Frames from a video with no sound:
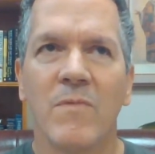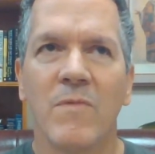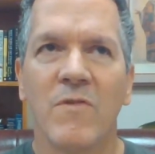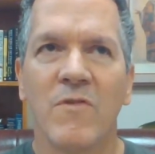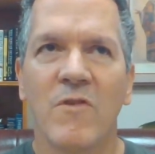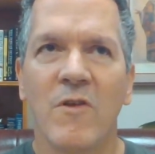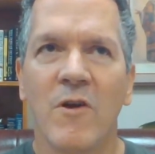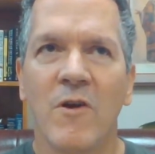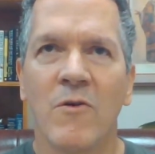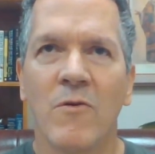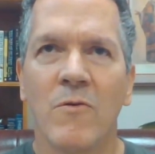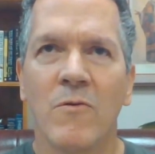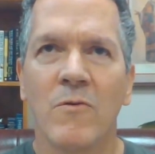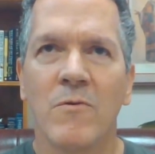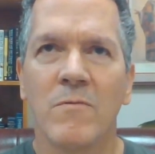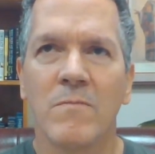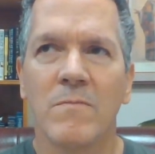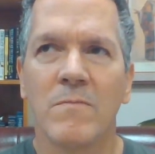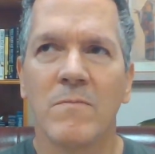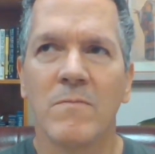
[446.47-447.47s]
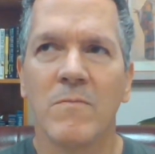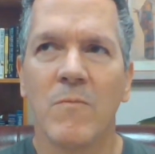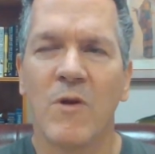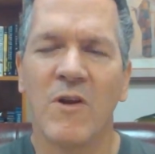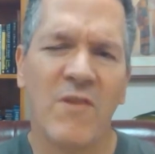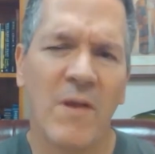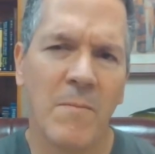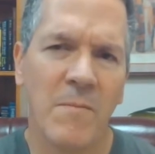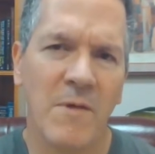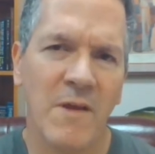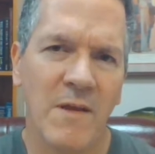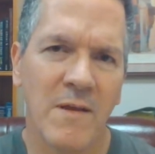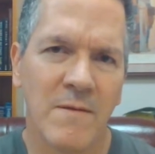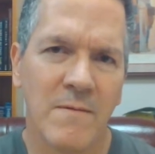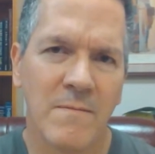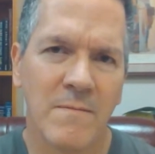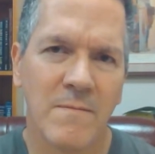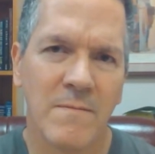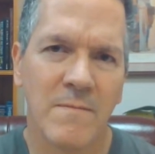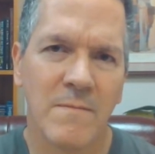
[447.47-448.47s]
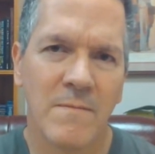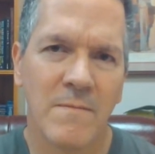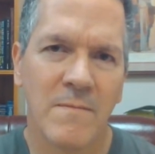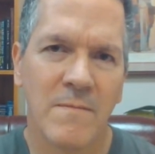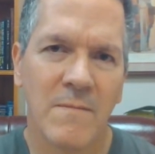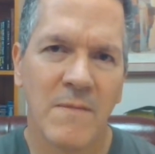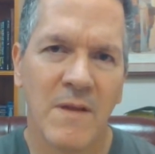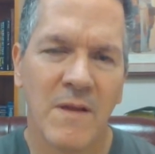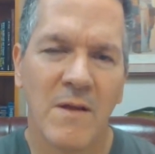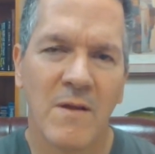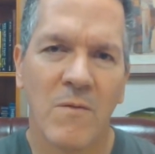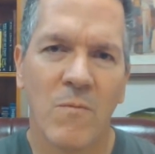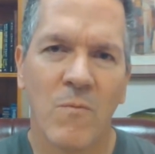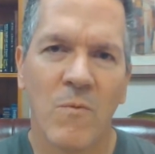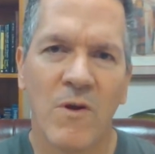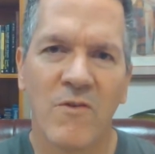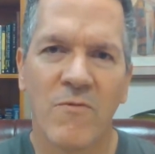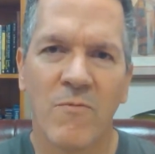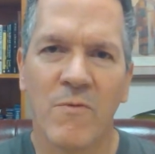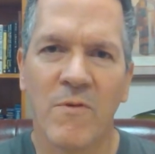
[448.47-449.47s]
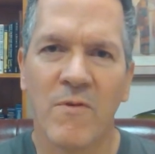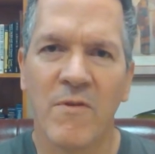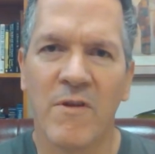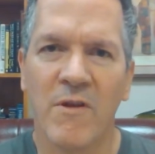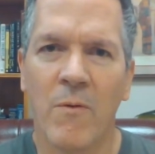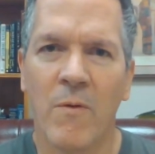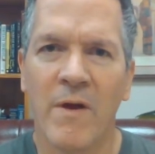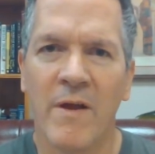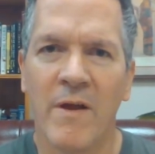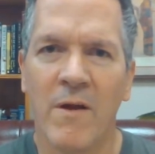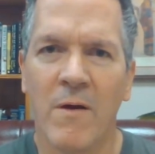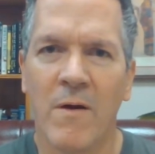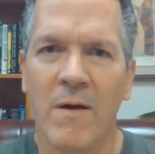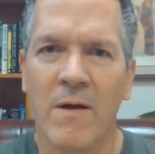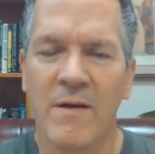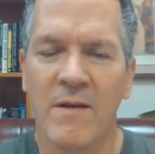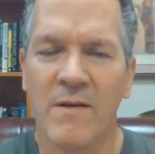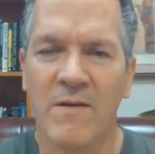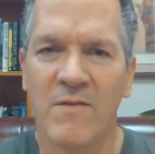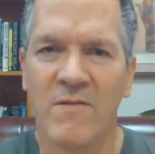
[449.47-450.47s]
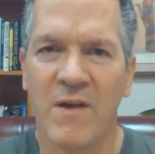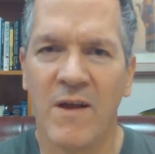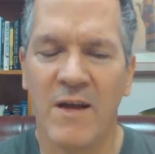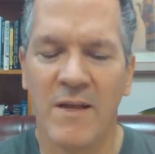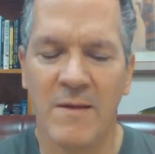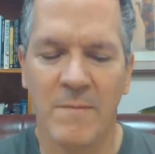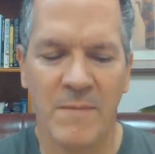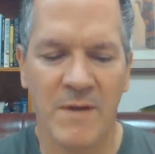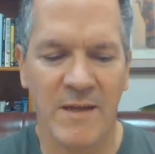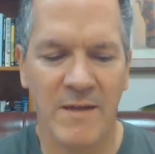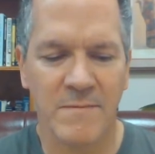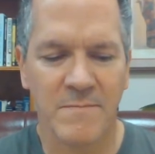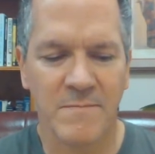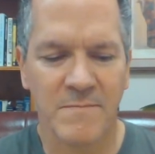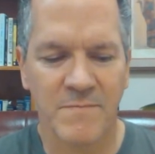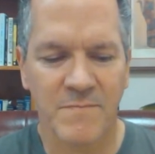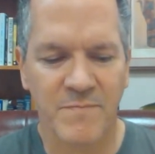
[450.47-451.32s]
So what does that mean? What's really going on inside me?